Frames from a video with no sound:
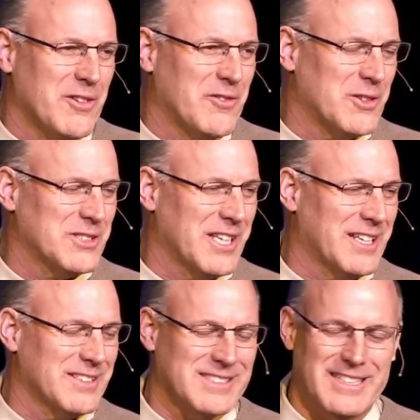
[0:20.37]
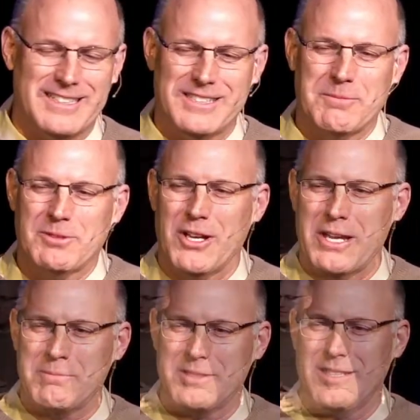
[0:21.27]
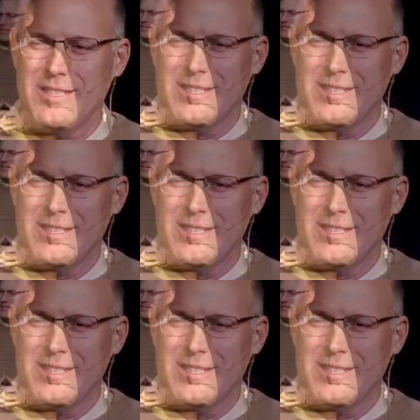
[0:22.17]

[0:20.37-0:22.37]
or if there's things that sometimes